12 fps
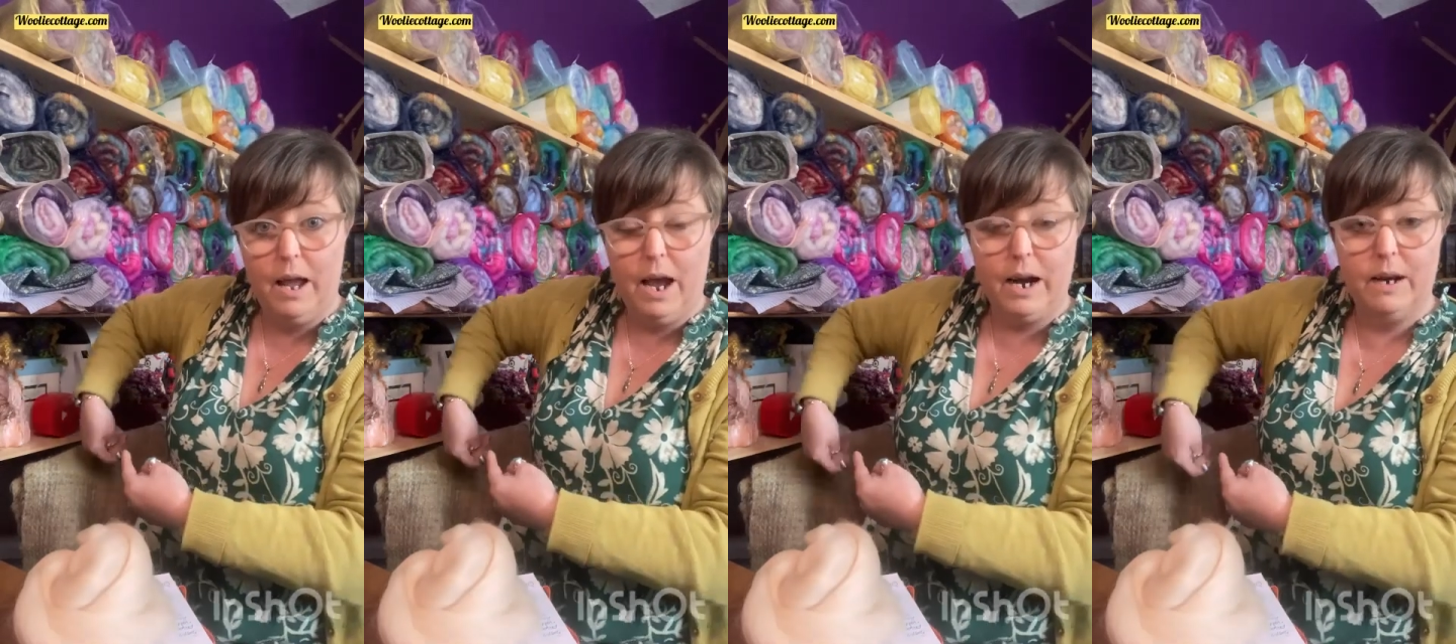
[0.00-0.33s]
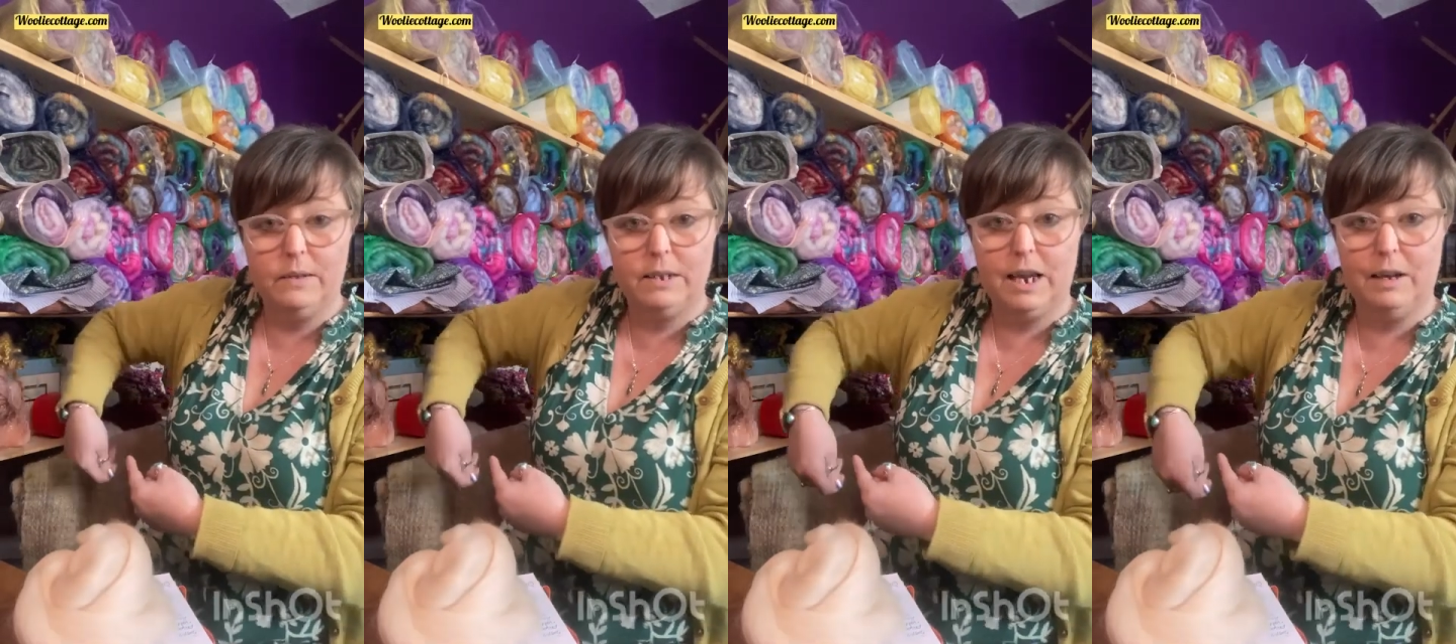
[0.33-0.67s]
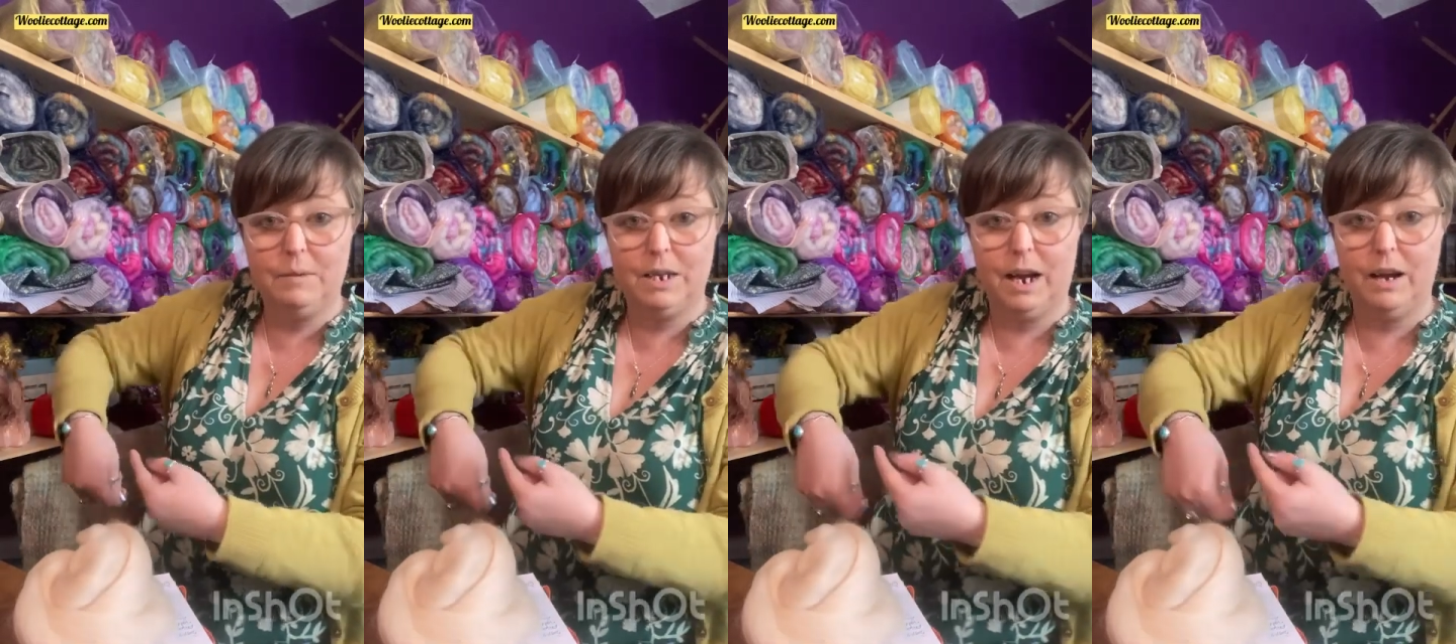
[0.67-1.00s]
and at the same
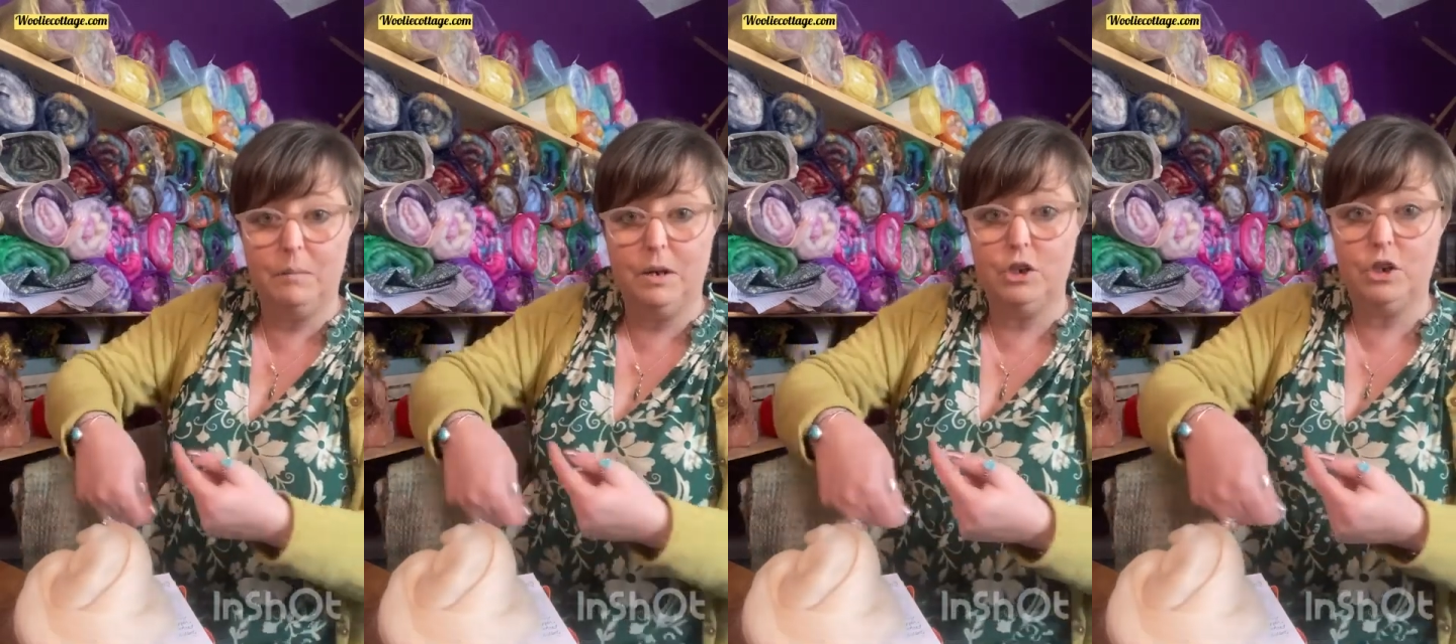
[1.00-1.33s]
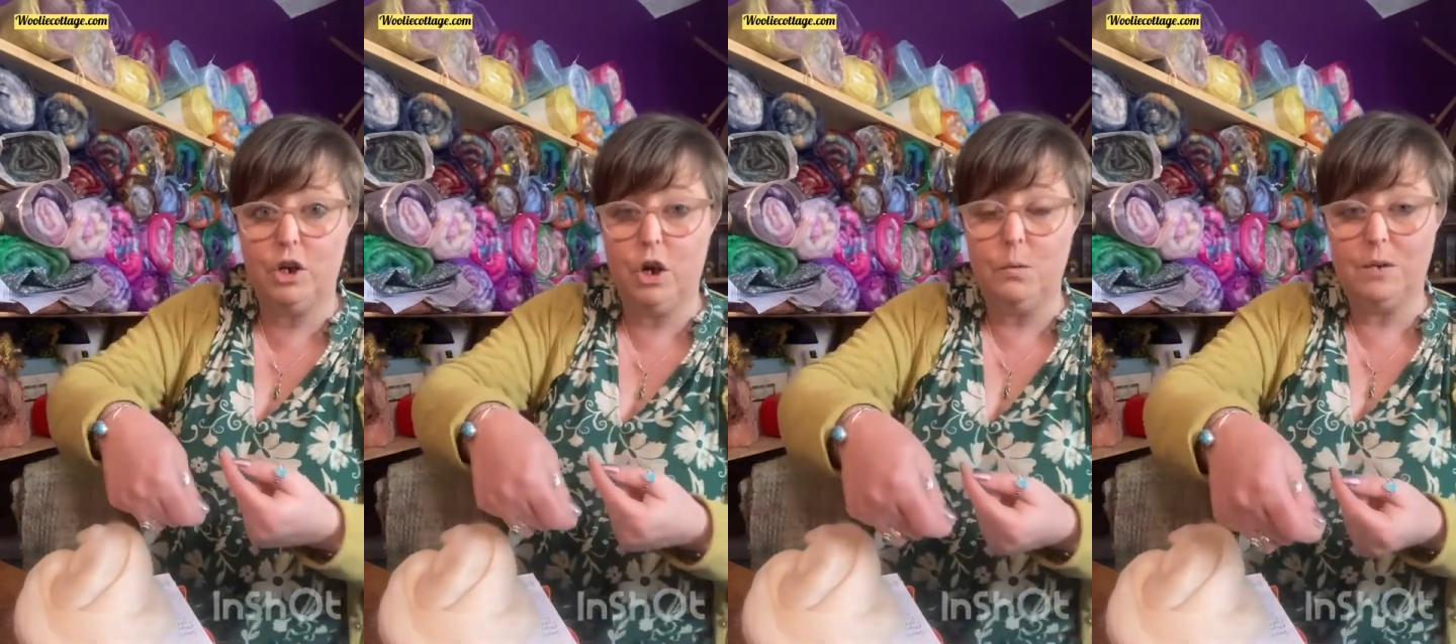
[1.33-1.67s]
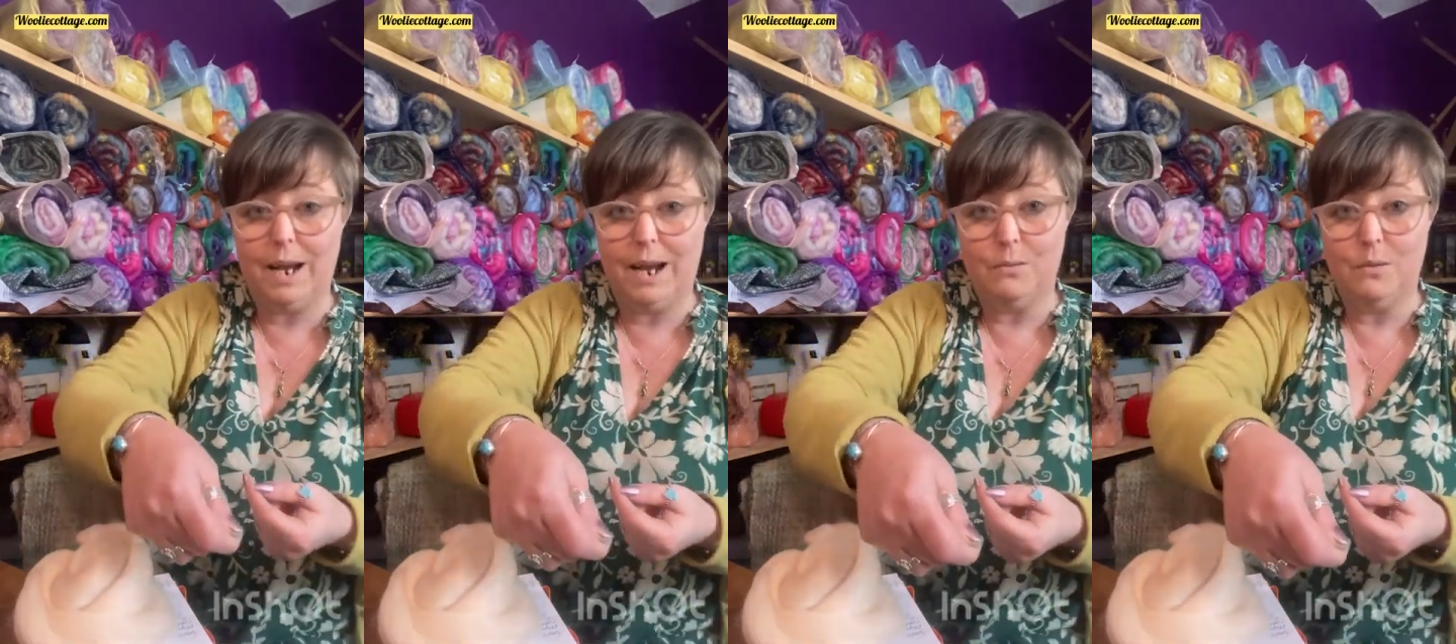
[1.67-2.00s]
time as you go
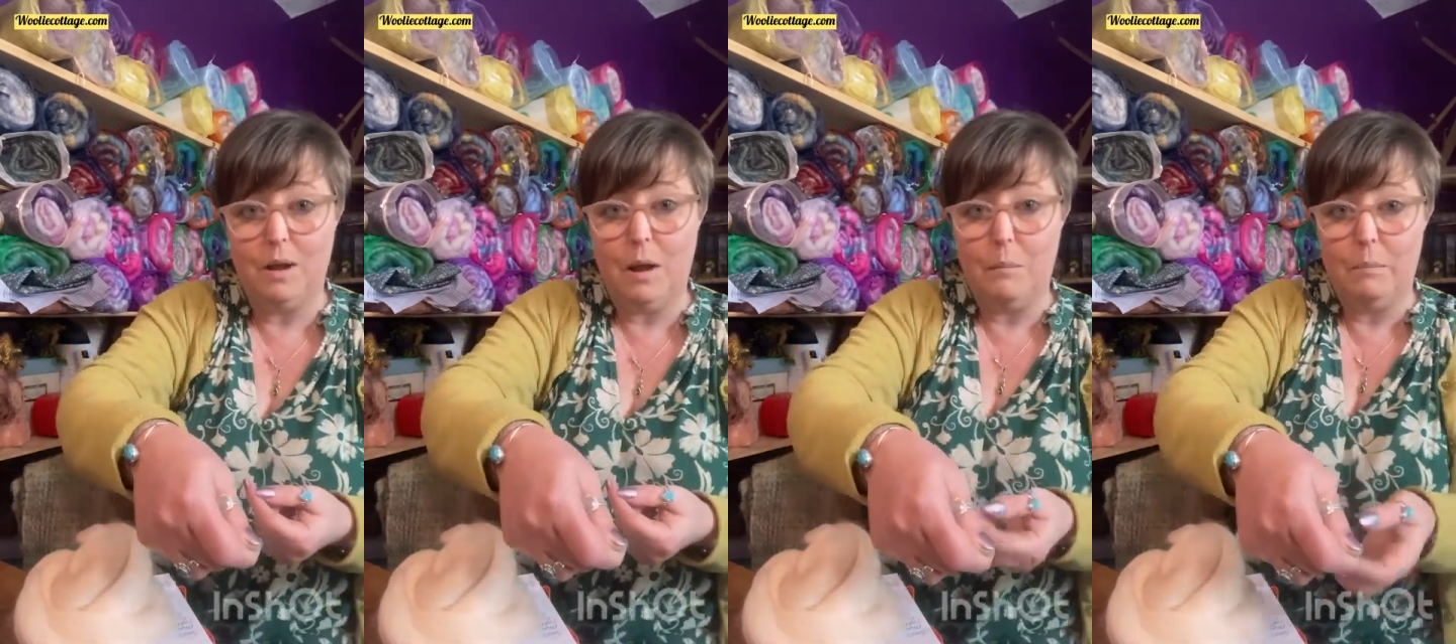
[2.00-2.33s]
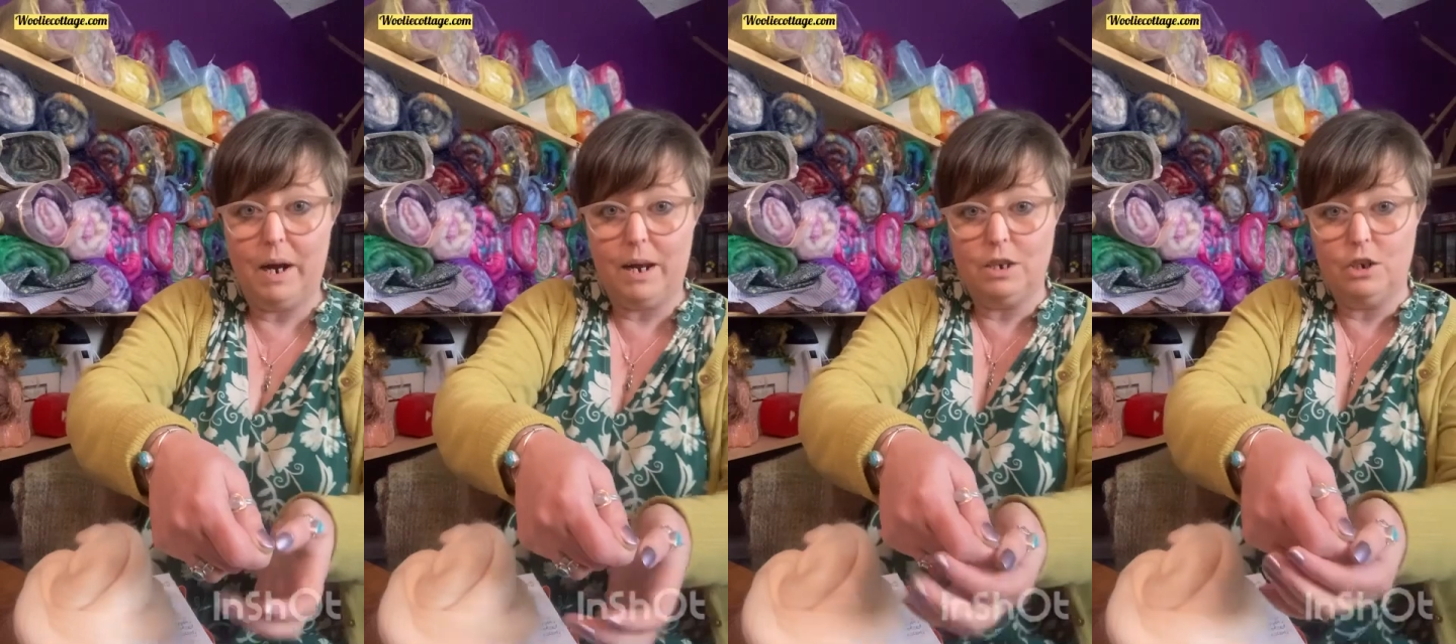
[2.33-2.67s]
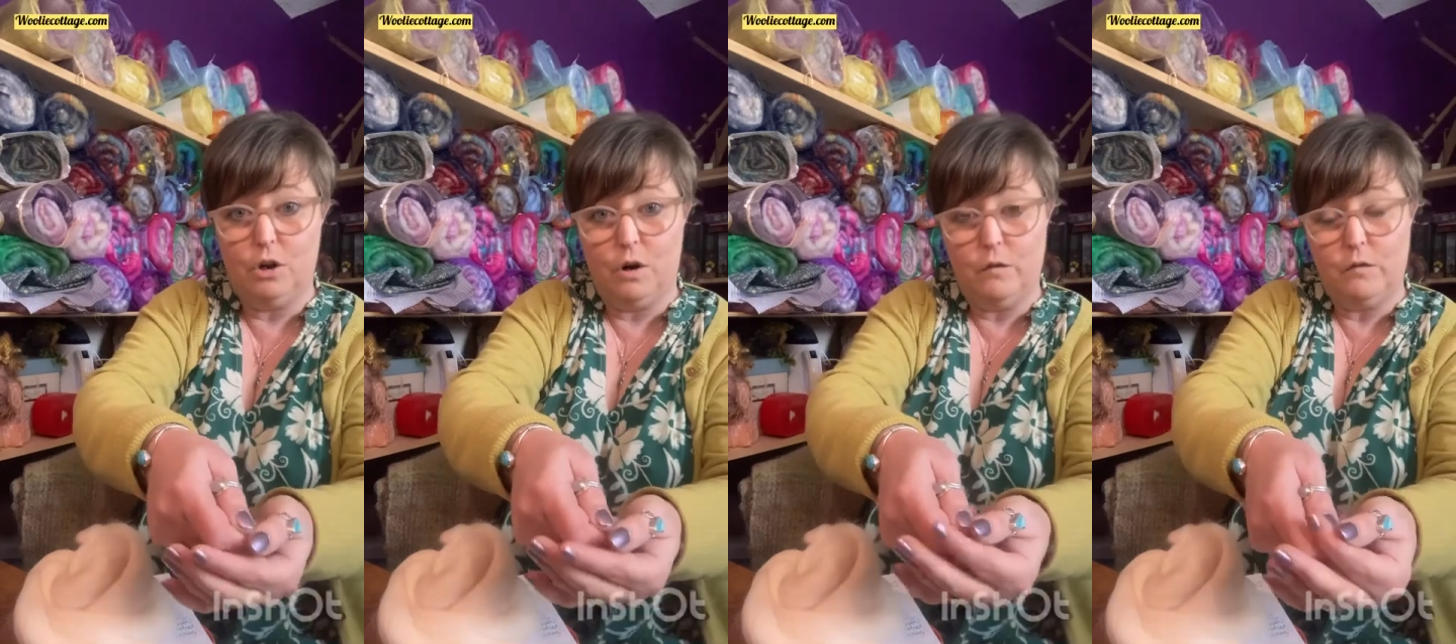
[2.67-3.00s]
down back into
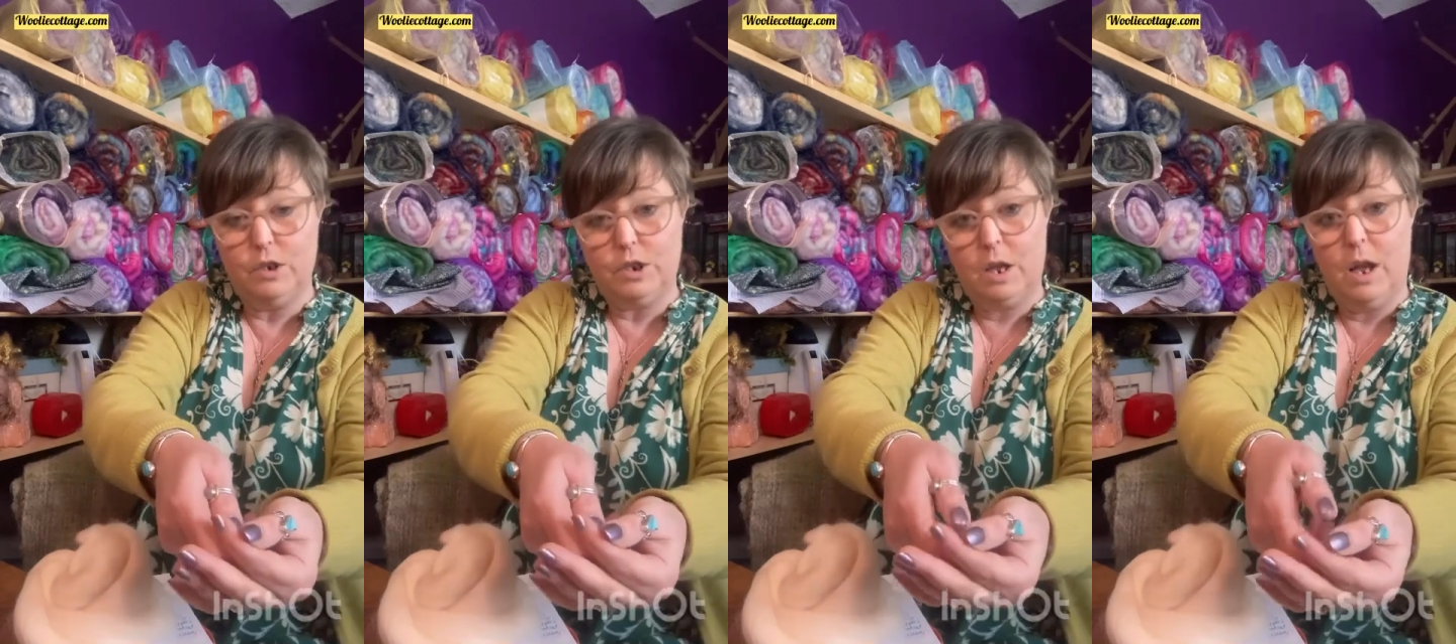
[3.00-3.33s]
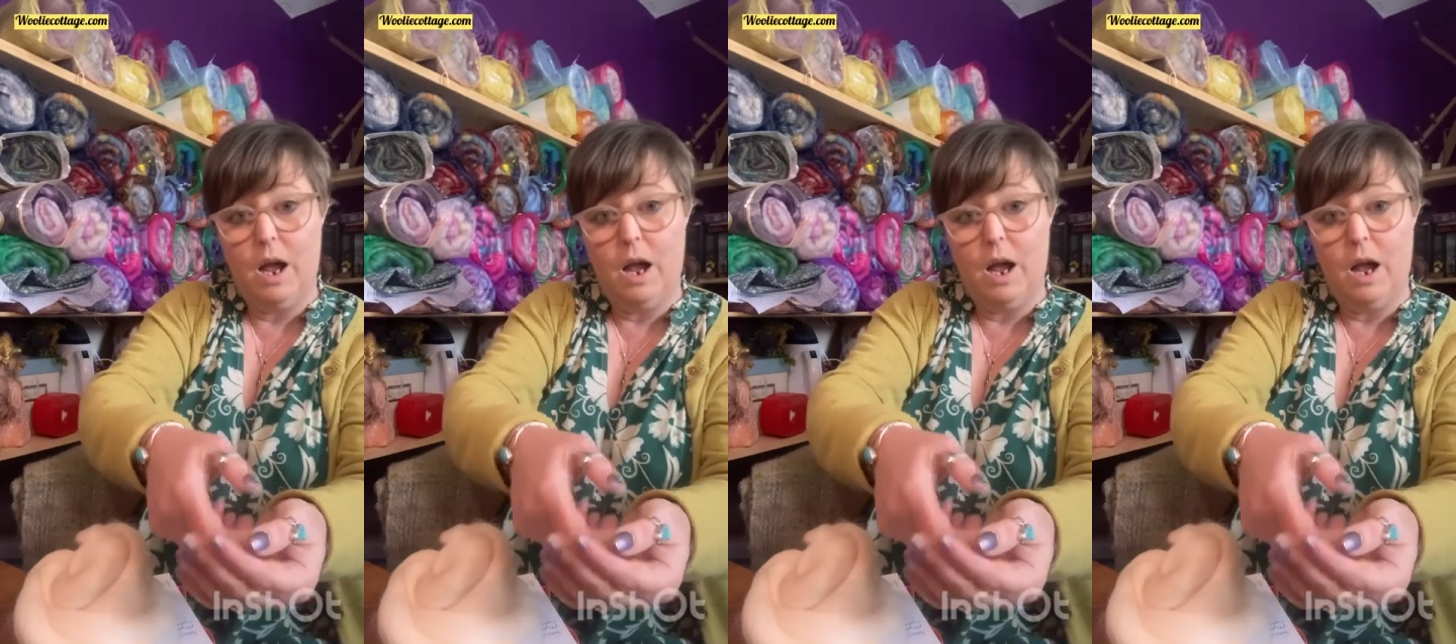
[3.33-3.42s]
your orifice,